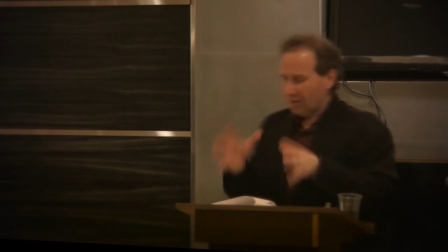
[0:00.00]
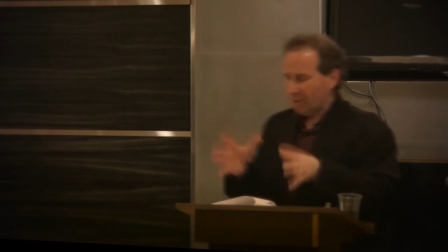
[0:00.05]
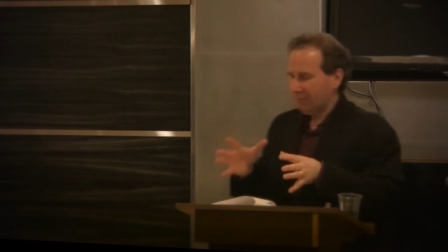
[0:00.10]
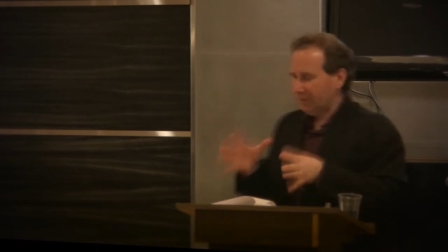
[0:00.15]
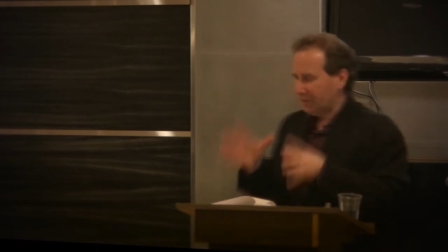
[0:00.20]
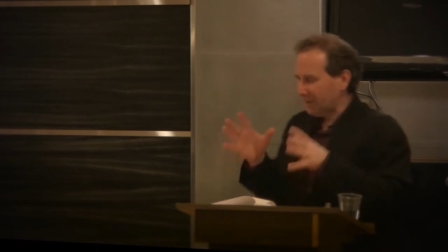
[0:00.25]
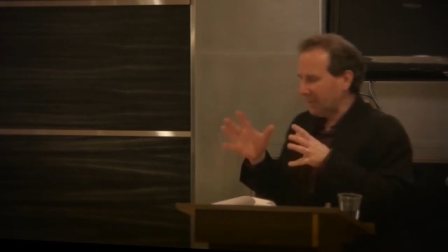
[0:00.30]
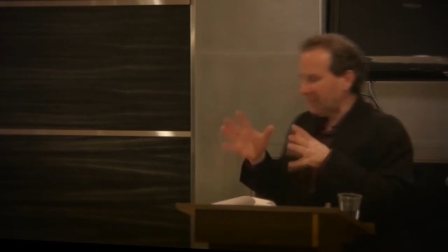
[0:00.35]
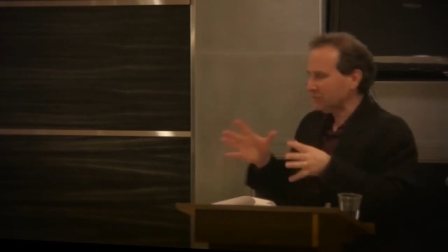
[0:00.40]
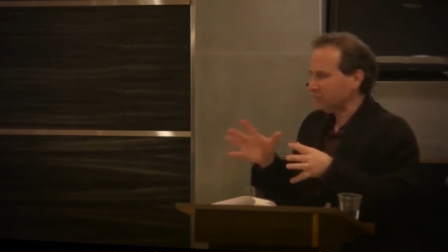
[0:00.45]

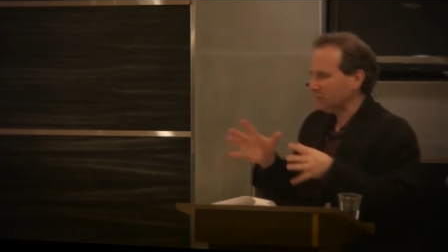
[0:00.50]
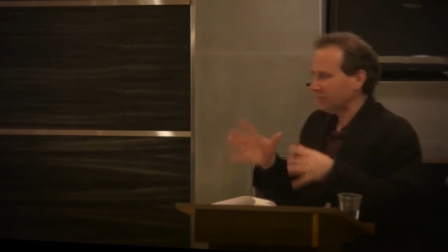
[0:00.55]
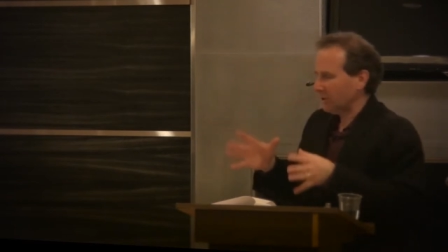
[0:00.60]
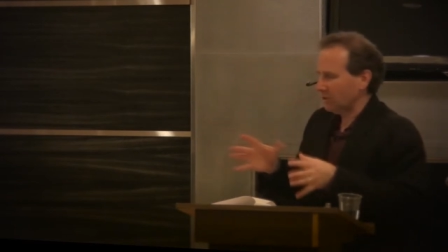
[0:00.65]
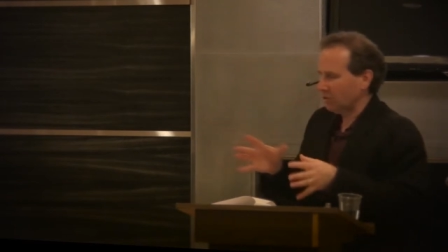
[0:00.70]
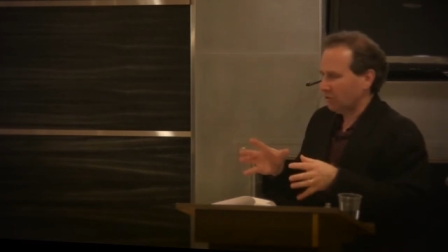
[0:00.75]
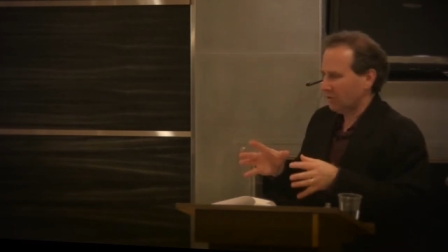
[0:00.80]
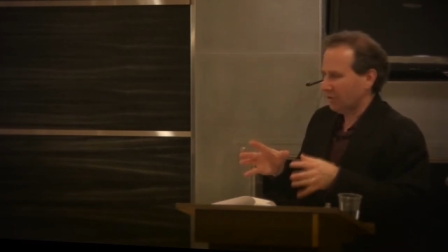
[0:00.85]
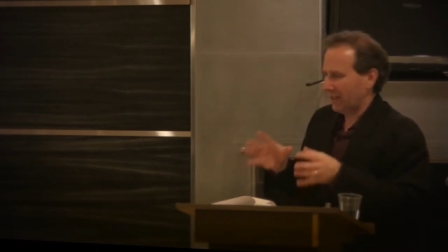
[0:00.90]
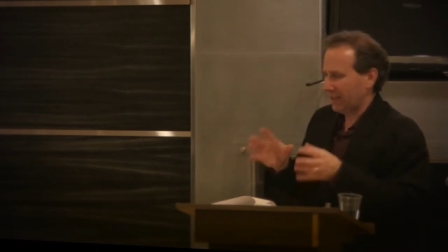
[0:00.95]
but that's what
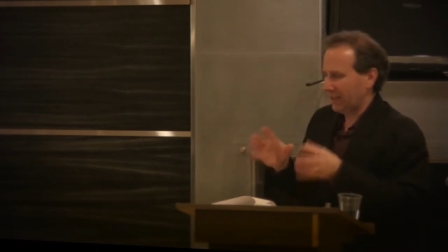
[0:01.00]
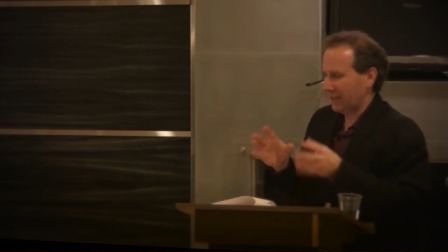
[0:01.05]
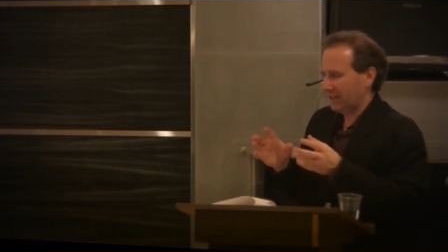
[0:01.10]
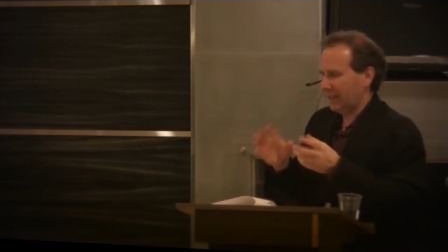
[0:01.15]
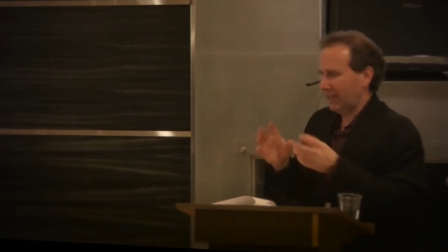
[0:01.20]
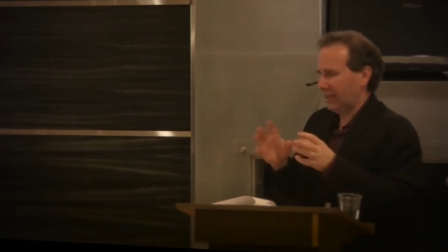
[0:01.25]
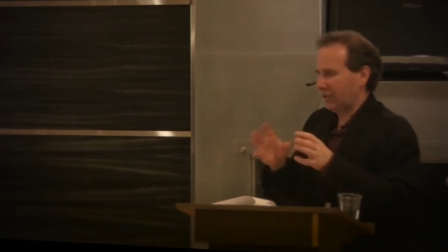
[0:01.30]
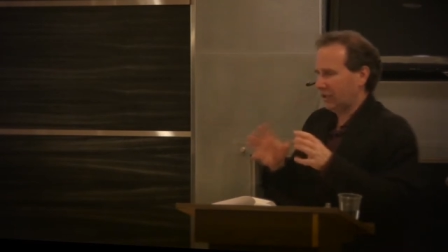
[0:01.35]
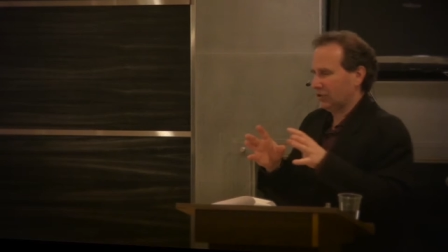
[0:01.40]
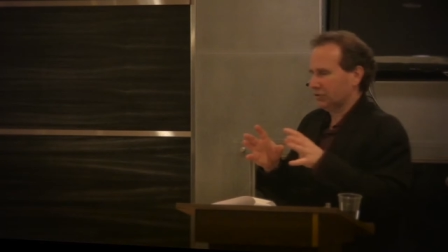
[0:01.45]
they look at. And,
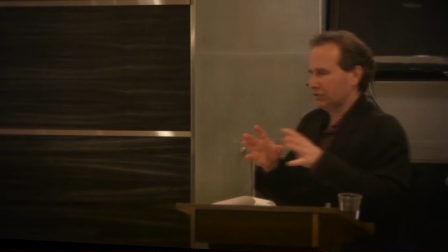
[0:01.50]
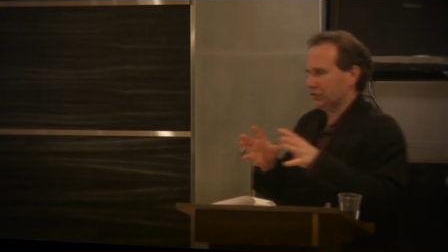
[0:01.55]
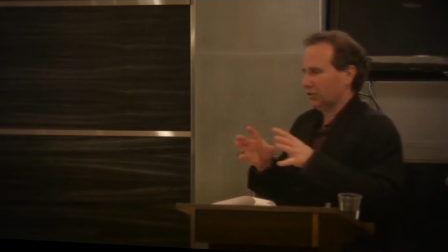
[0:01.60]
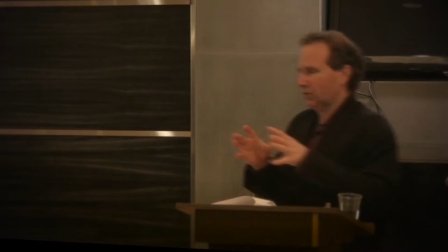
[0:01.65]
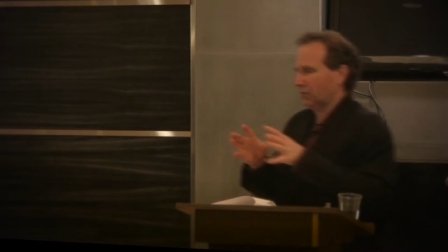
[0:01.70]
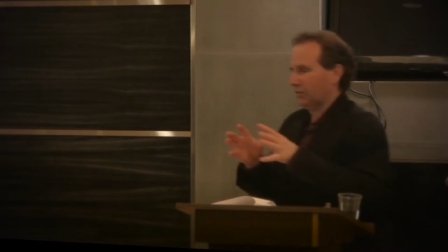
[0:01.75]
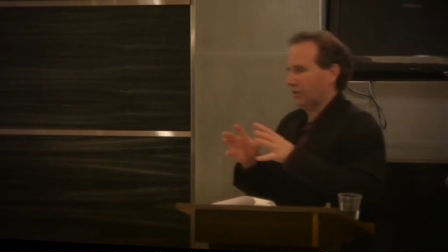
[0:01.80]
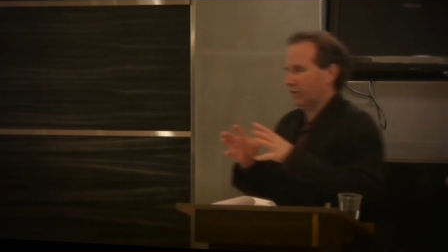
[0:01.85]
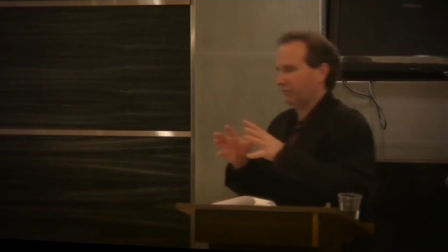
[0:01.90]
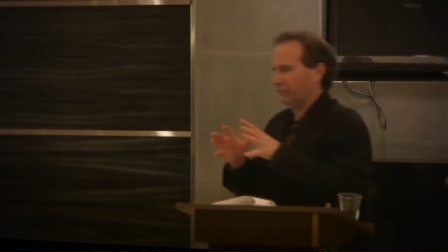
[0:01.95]
and
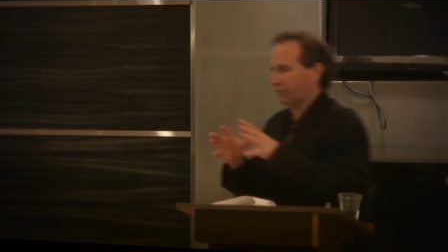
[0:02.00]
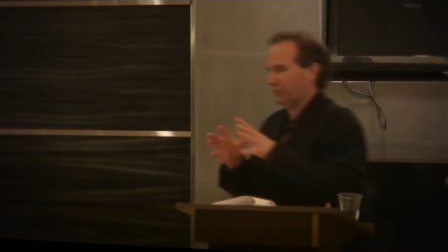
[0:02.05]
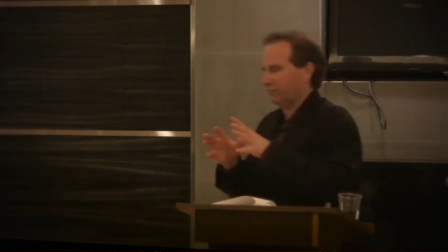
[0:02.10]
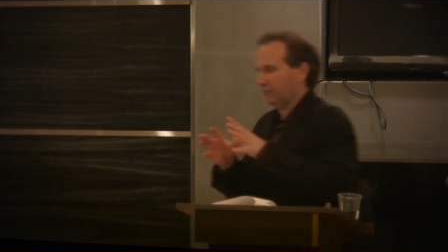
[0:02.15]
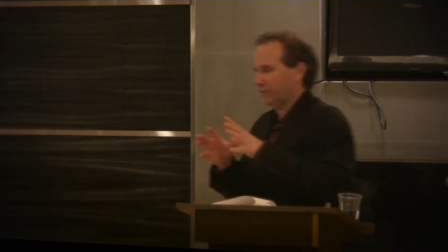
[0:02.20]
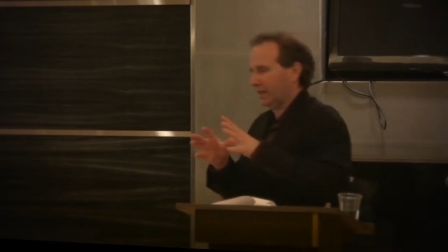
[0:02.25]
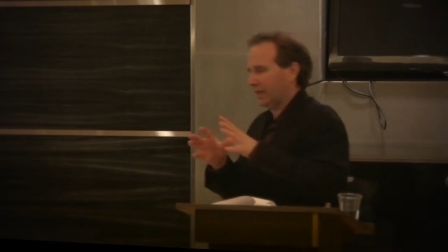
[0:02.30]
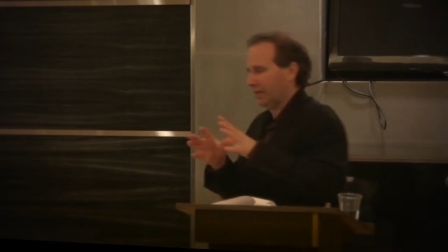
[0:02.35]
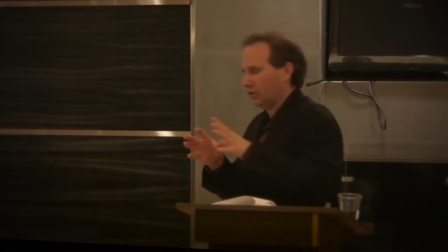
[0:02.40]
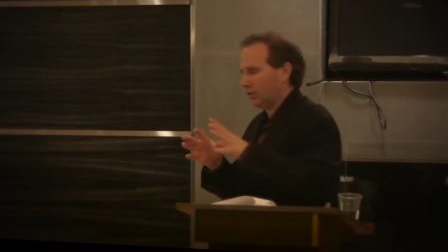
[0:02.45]
also
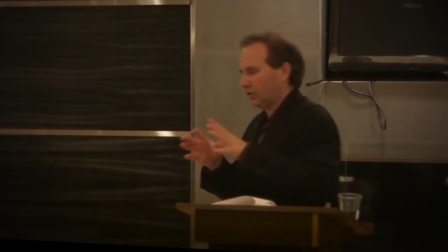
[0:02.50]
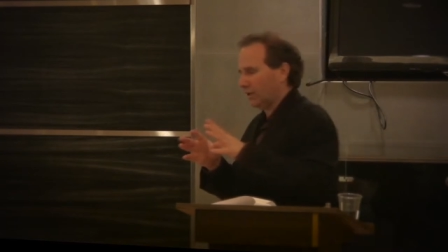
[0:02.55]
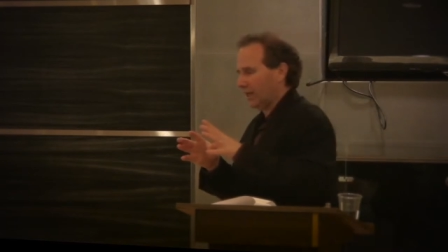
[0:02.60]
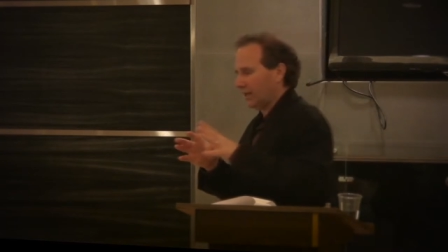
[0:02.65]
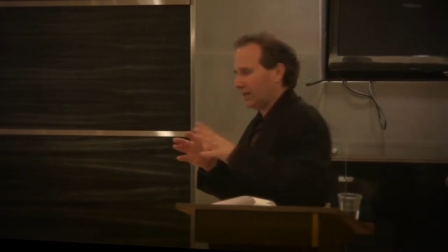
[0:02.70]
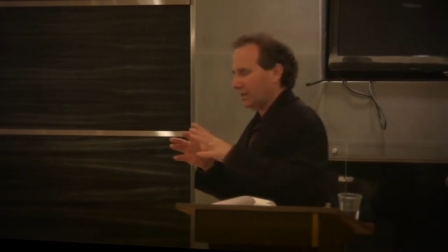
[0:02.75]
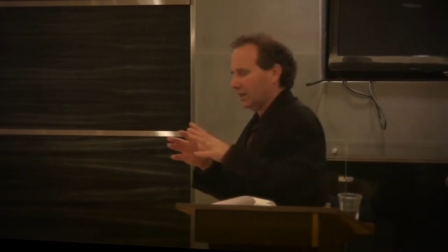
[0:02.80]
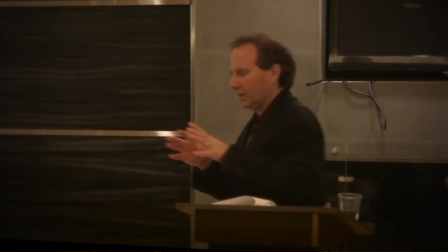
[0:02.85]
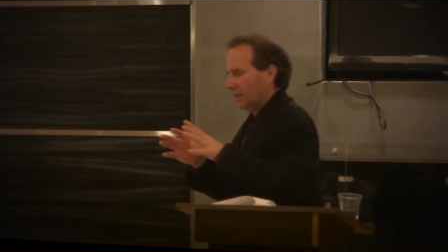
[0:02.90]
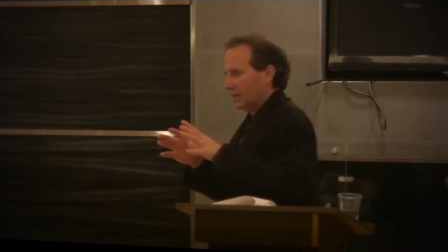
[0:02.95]
if they look
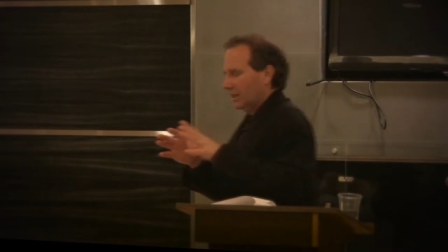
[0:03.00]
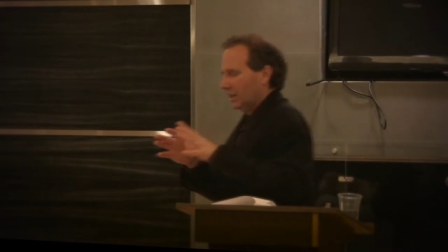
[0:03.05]
at,